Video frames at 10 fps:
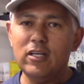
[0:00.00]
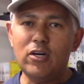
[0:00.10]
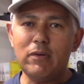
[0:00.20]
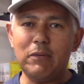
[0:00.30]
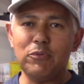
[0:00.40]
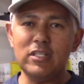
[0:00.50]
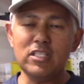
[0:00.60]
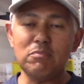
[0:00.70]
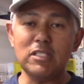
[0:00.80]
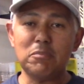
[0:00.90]
Alright, well,
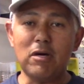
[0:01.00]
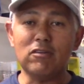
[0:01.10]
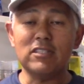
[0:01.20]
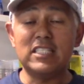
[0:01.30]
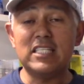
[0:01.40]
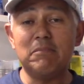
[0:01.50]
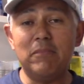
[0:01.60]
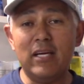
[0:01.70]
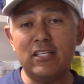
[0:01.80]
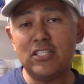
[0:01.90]
this month's modeling tip
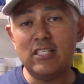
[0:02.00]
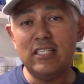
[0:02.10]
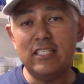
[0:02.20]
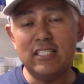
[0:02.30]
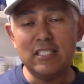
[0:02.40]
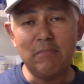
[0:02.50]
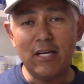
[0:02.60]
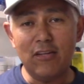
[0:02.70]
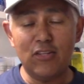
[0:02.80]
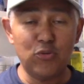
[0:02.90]
actually is
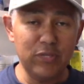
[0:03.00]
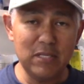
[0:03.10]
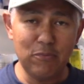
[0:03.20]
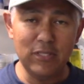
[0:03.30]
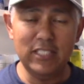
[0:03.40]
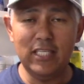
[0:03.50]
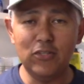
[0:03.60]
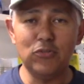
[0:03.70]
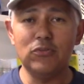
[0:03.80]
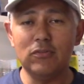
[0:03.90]
about 3D printing. I
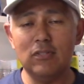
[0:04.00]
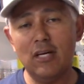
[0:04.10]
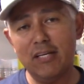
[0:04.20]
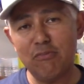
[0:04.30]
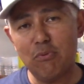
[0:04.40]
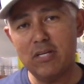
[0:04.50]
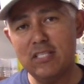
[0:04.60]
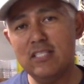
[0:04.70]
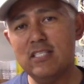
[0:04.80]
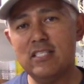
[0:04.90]
know not everyone
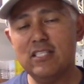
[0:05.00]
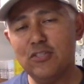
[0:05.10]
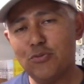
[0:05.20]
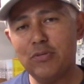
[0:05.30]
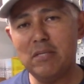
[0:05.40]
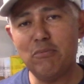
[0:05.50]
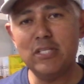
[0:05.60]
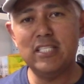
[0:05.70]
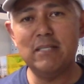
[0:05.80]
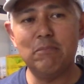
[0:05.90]
is into 3D
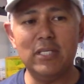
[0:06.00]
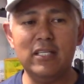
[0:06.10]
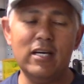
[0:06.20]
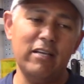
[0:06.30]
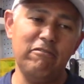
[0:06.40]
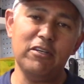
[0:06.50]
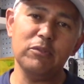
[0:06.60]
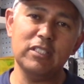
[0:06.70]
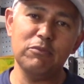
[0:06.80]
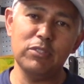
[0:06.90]
printing, but I
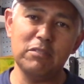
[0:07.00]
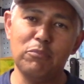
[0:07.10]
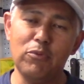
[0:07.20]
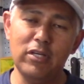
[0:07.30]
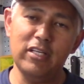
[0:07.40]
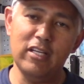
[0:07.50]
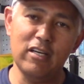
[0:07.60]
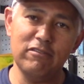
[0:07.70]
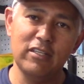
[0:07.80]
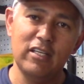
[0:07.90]
felt it was important
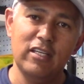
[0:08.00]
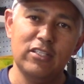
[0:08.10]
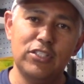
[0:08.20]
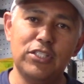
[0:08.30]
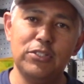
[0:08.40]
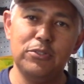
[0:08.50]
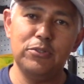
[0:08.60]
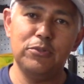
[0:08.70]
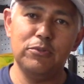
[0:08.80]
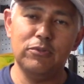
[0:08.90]
enough
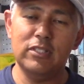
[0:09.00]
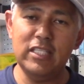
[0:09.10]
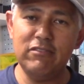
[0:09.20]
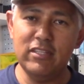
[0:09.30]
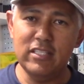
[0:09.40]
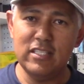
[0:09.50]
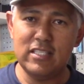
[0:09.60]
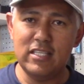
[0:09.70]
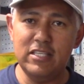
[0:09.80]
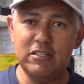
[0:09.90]
to leave
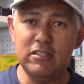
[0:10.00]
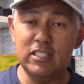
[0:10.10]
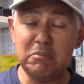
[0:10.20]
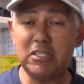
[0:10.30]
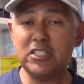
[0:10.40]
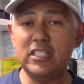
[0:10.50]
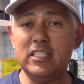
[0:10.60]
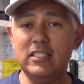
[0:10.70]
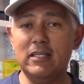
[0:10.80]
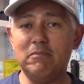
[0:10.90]
this here,
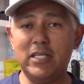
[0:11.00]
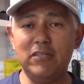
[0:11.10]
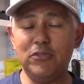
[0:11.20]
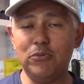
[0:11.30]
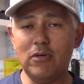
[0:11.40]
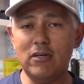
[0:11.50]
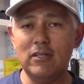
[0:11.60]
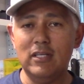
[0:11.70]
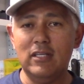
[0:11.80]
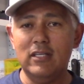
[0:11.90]
especially many of you
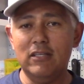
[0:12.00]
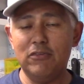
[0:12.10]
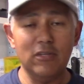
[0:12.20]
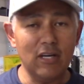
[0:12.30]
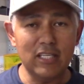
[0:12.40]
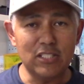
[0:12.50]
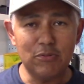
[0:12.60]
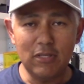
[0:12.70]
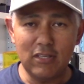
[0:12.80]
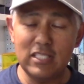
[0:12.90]
are, if you're not
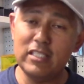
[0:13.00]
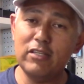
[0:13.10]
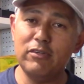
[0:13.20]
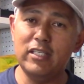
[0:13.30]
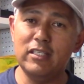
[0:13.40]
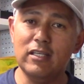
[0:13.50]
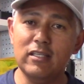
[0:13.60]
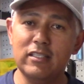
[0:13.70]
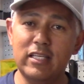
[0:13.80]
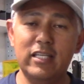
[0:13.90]
into it, are considering
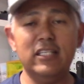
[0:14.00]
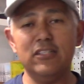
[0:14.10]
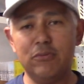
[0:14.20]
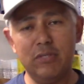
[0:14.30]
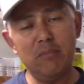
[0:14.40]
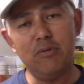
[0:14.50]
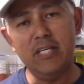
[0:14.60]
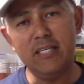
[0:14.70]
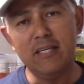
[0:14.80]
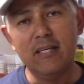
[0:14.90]
getting into 3D printing.